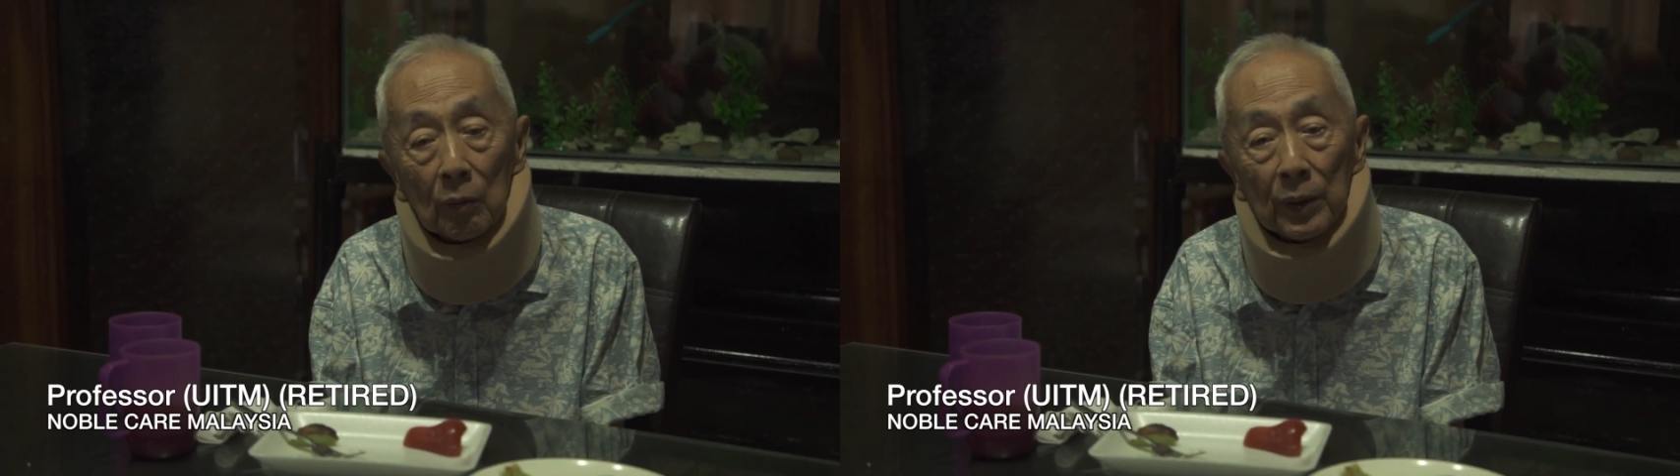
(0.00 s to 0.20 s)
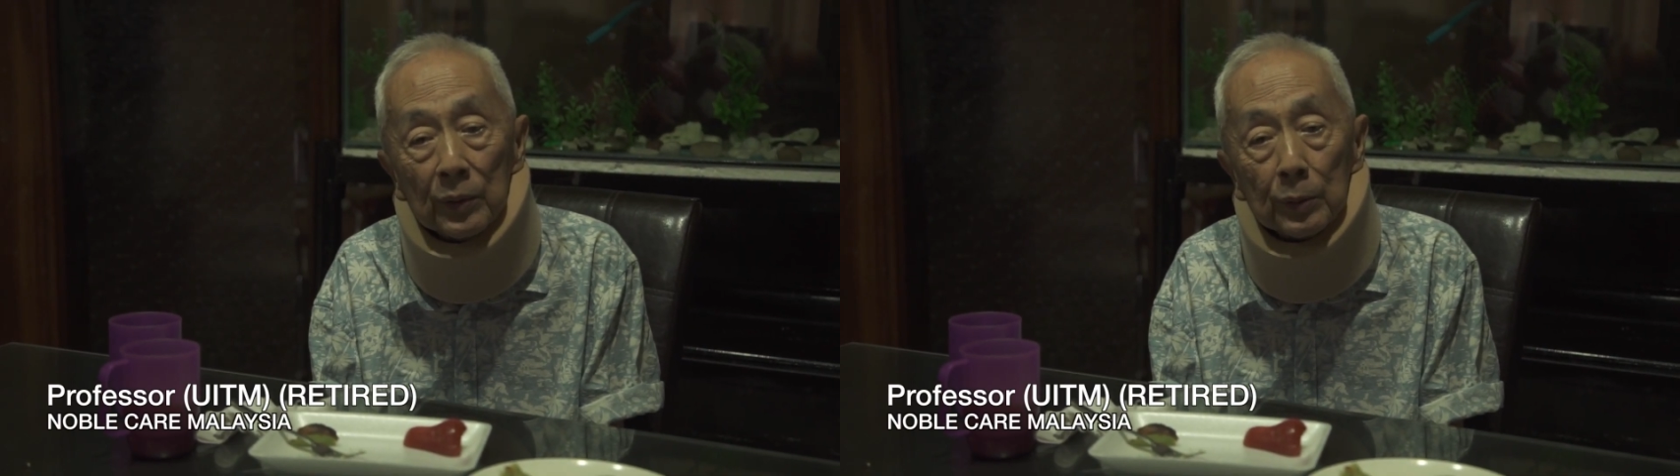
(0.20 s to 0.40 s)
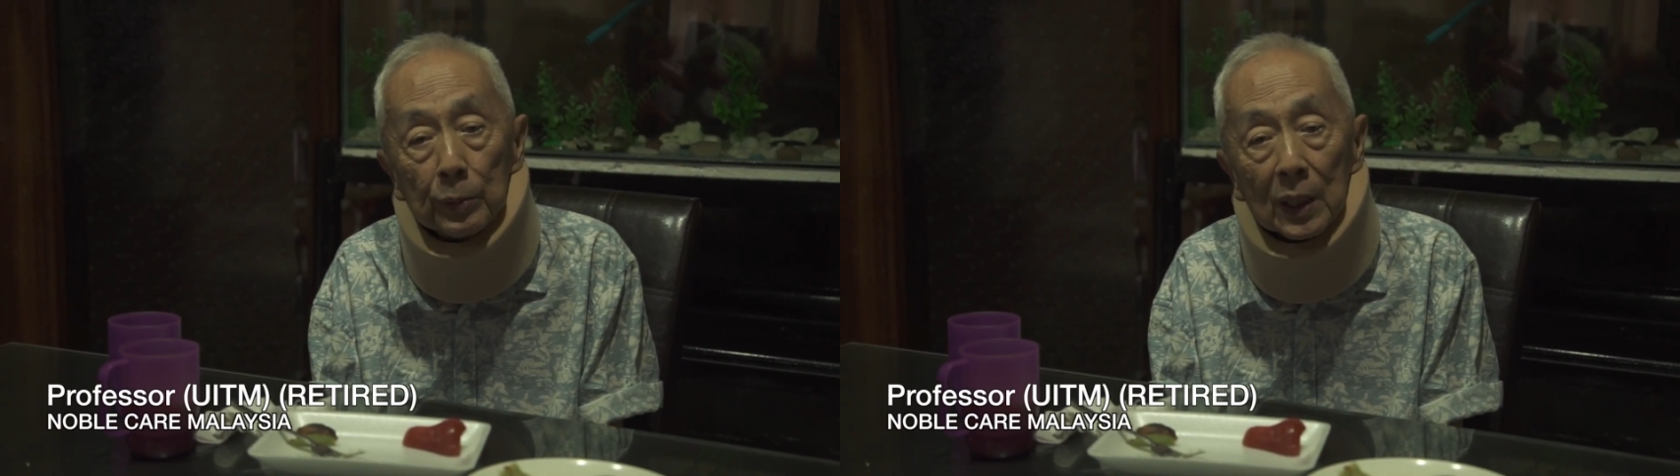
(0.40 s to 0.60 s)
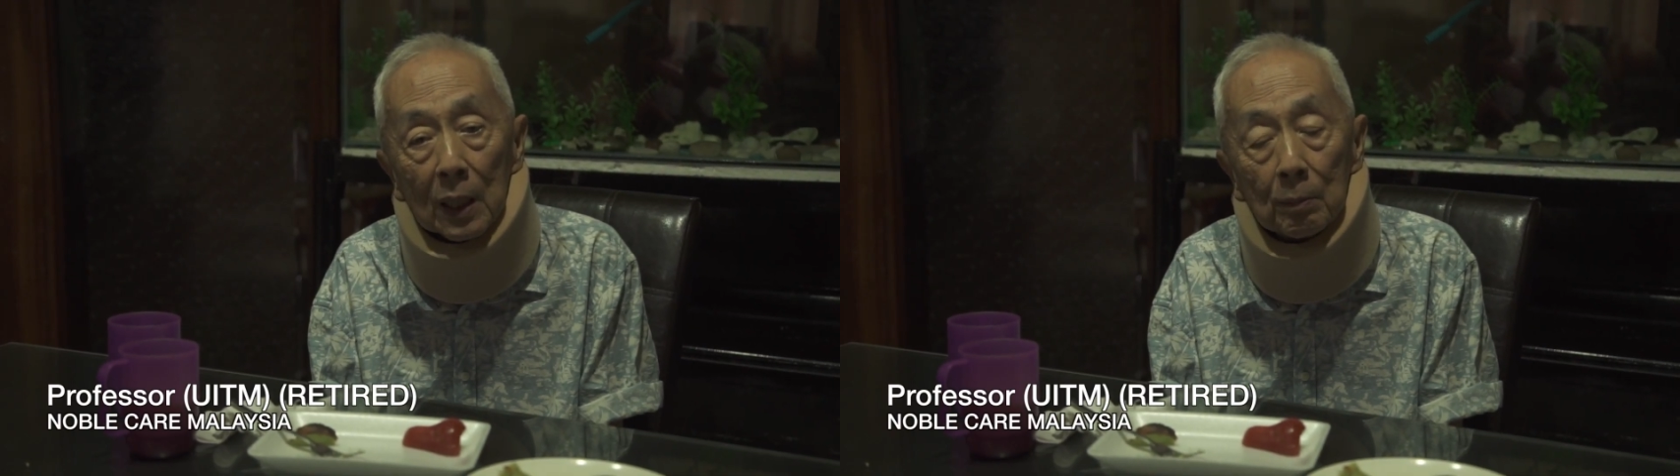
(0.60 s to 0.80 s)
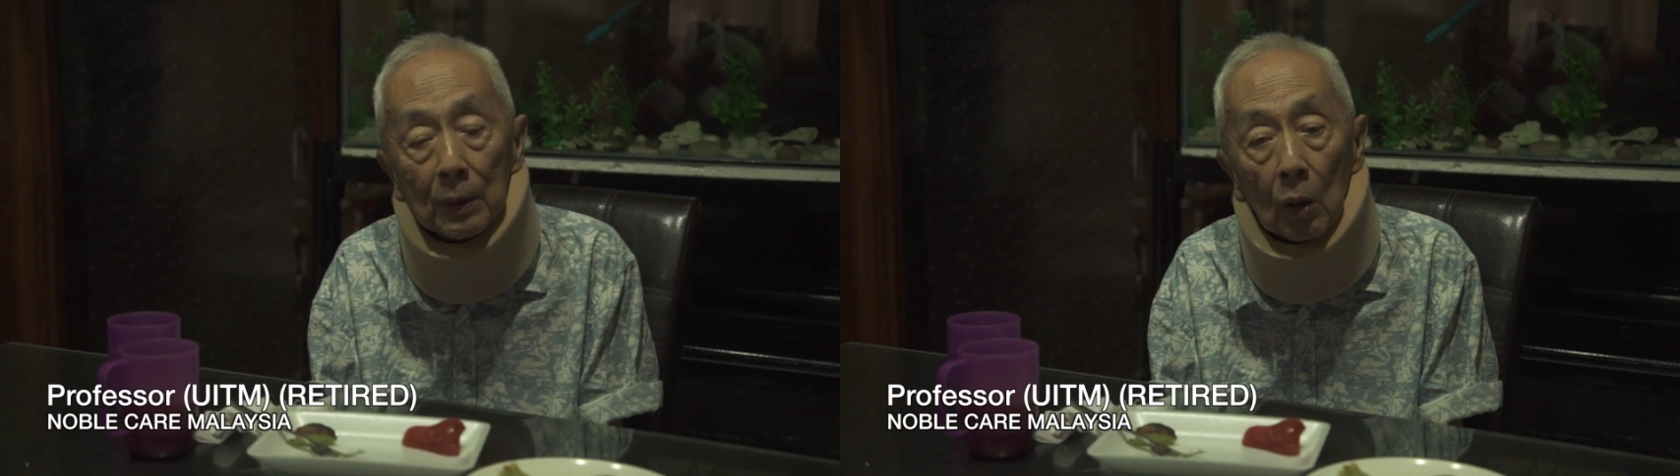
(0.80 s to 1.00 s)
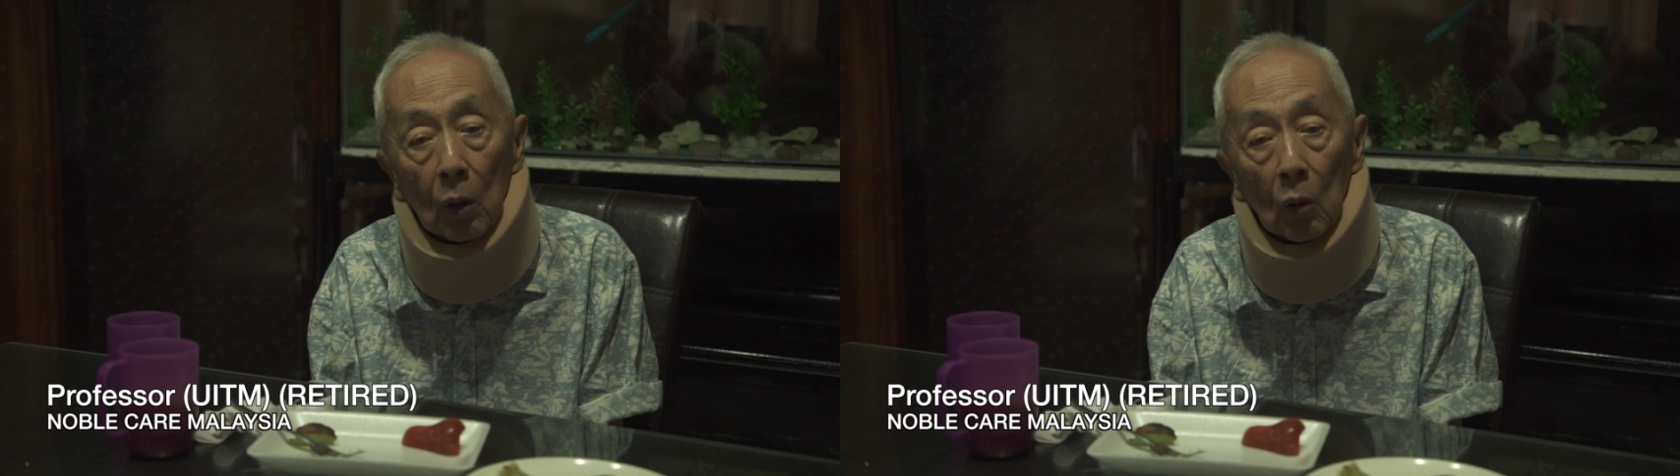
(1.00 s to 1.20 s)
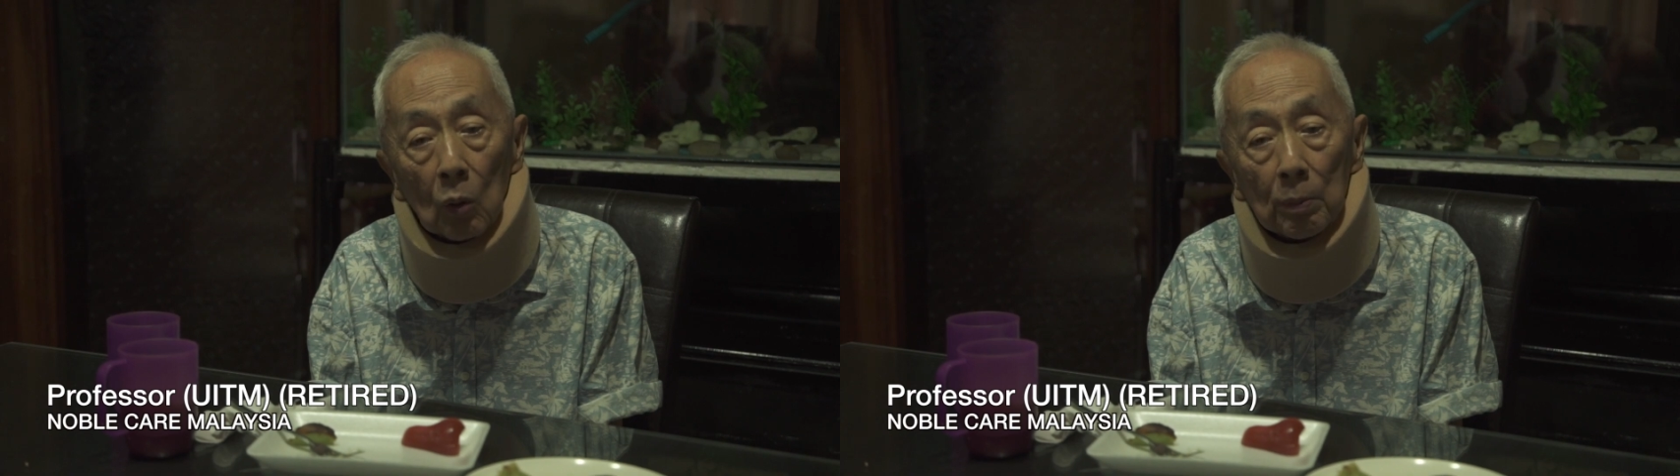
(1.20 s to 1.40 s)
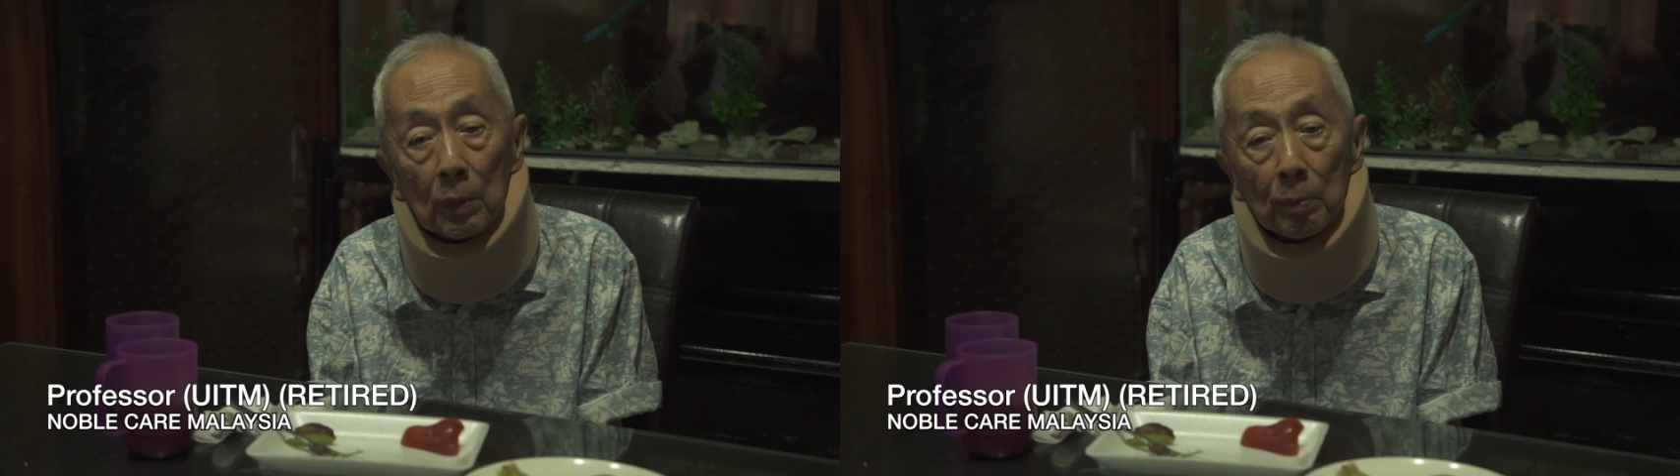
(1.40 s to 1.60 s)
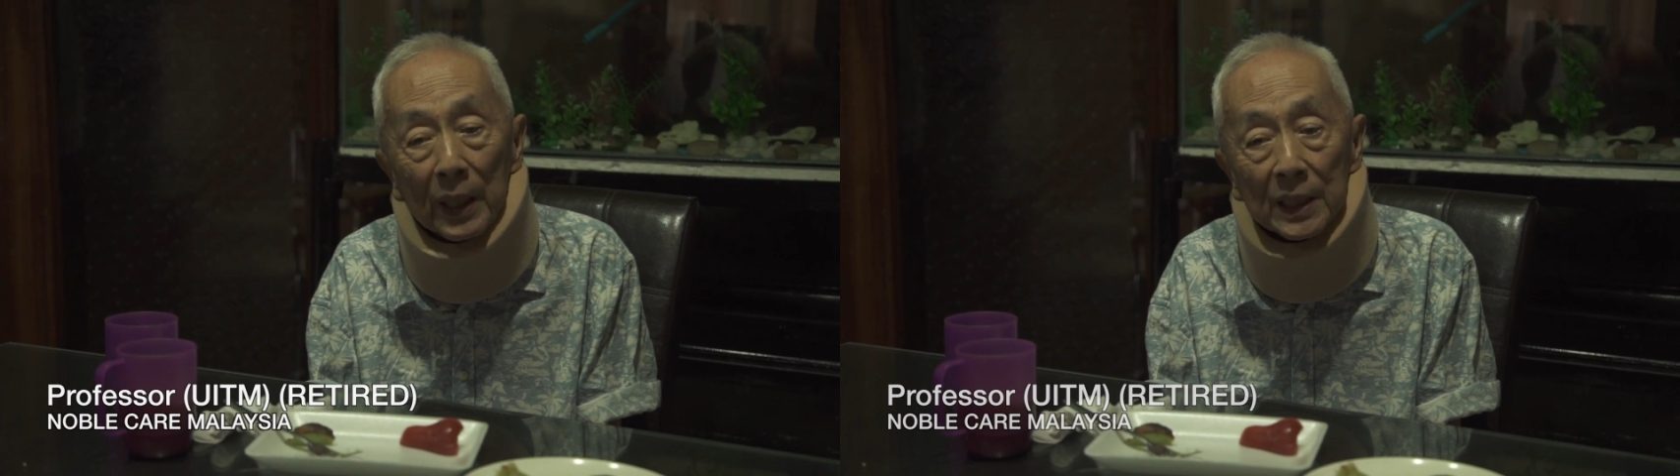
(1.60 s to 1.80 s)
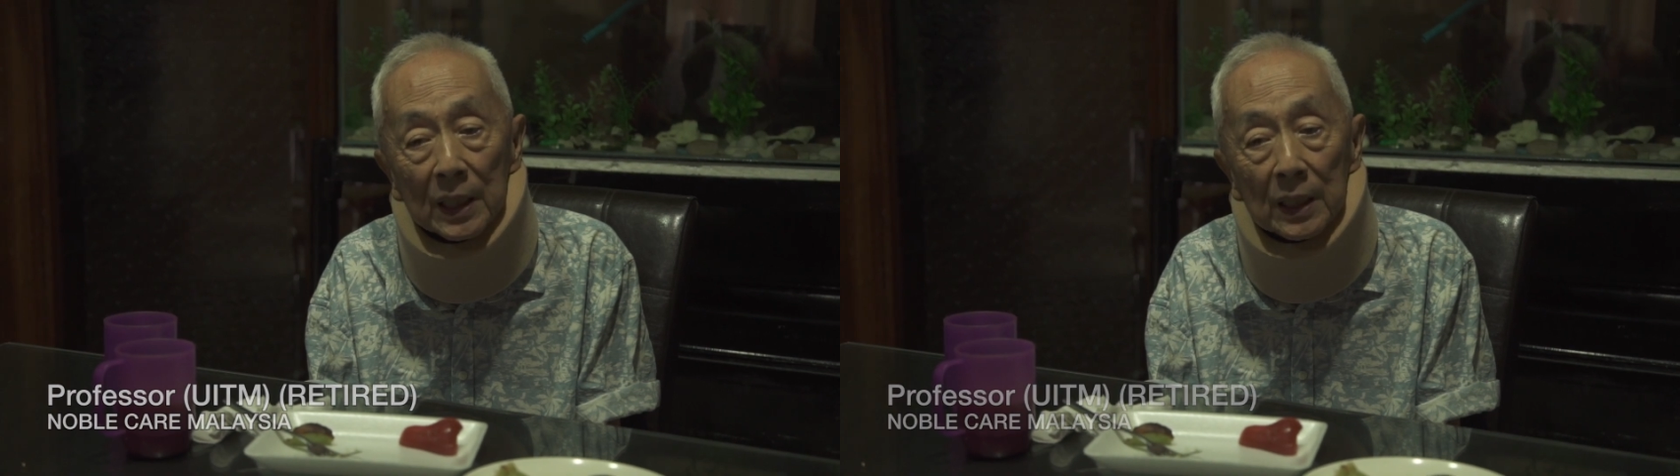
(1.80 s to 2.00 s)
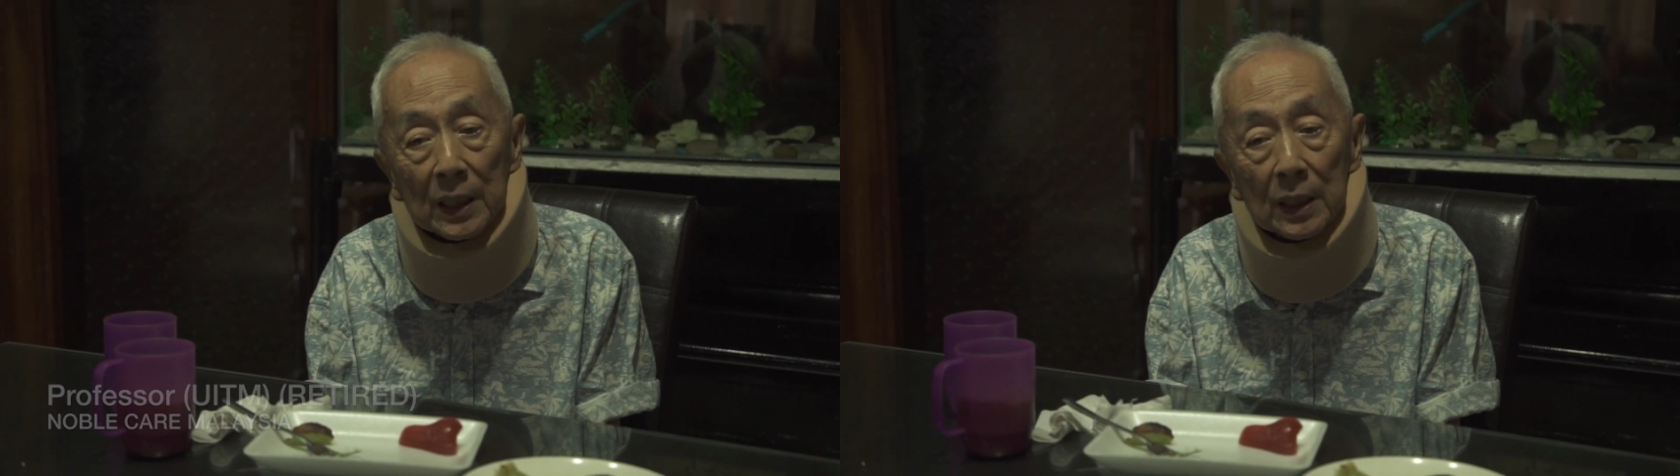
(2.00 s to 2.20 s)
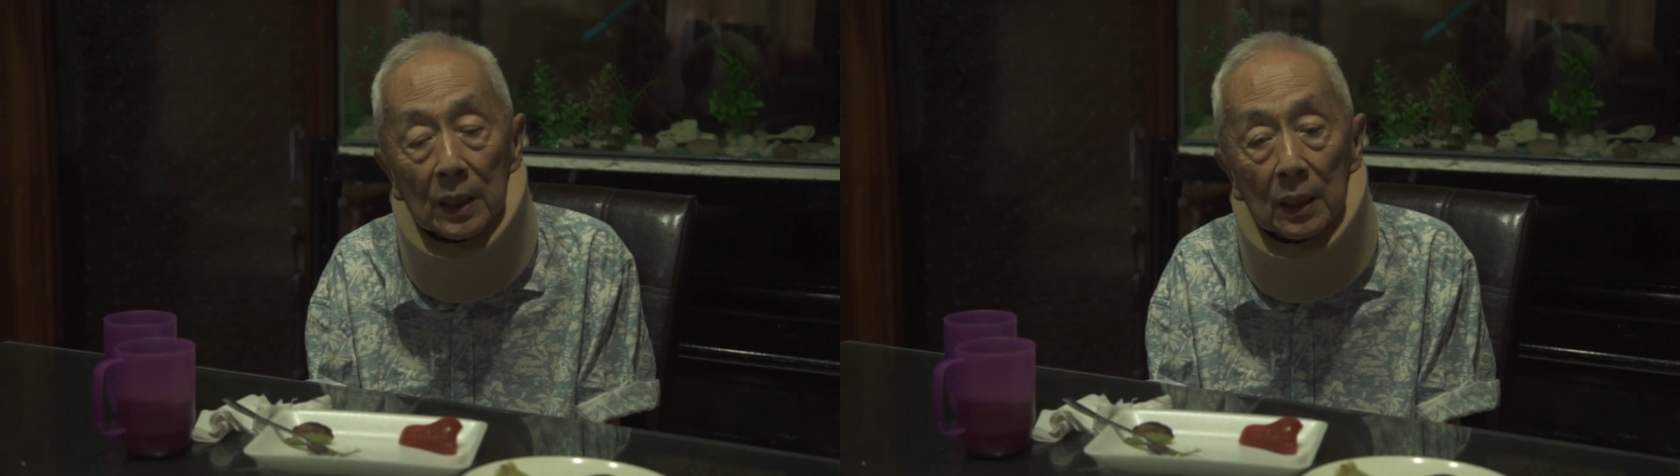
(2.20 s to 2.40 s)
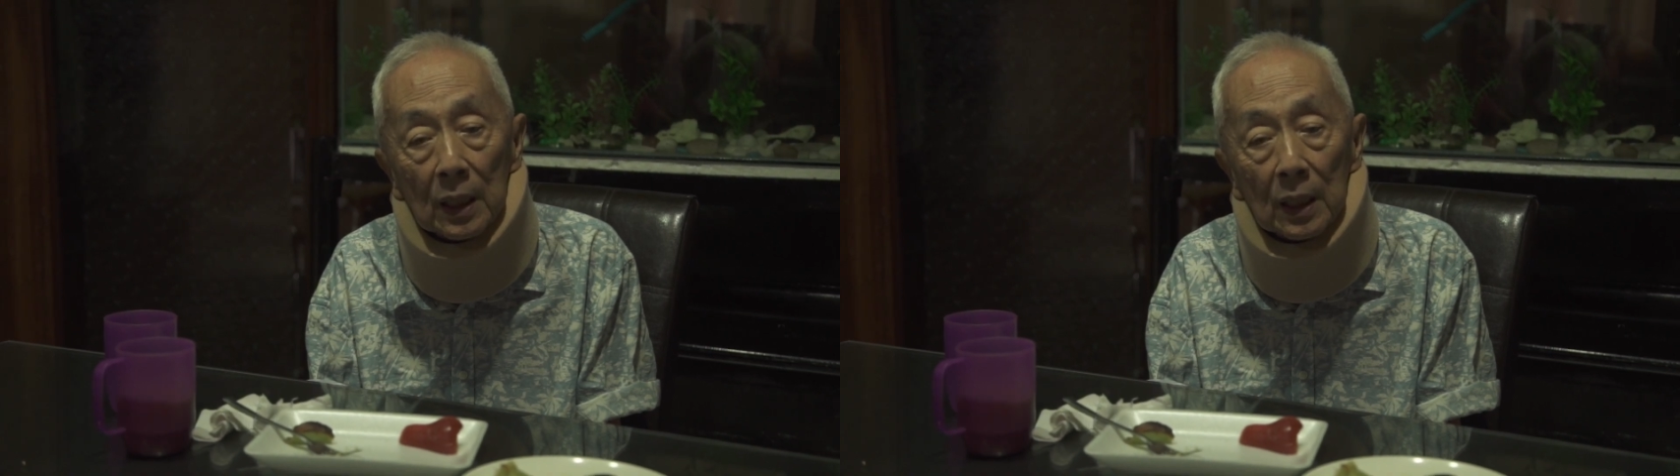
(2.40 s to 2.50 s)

when you become old mentally,